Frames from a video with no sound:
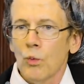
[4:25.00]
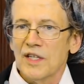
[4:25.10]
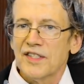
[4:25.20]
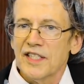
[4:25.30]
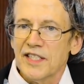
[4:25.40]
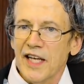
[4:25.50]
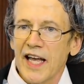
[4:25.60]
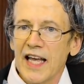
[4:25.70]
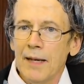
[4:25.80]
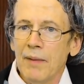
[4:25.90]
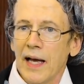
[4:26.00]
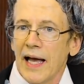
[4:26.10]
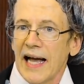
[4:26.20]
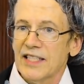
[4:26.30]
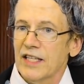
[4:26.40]
was the same
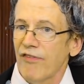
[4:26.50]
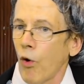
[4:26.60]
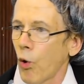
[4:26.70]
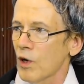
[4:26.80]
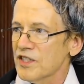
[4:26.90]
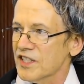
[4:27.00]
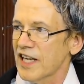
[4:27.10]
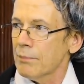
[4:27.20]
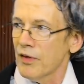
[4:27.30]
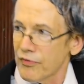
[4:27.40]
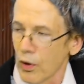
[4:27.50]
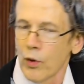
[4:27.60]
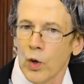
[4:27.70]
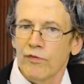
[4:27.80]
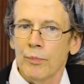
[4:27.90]
as if horses had been
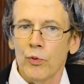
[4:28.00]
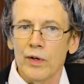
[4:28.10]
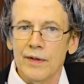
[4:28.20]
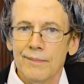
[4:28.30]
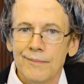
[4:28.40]
thrown overboard.